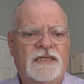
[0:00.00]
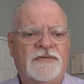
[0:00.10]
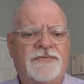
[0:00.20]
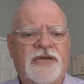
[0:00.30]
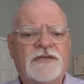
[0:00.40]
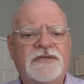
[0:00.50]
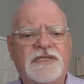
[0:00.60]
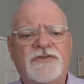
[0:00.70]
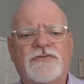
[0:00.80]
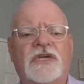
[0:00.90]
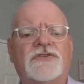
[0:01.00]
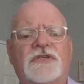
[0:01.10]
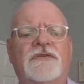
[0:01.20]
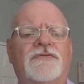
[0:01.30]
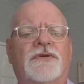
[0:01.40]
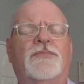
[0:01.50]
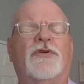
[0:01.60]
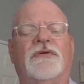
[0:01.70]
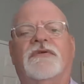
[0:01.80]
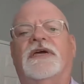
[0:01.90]
In the final construction of your
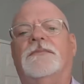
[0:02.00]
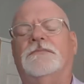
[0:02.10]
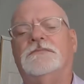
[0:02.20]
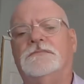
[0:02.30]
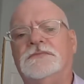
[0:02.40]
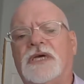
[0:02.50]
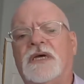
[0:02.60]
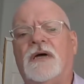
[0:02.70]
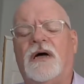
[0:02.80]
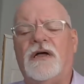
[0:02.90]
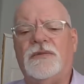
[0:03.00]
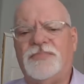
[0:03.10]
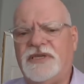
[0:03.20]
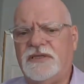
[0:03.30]
program, all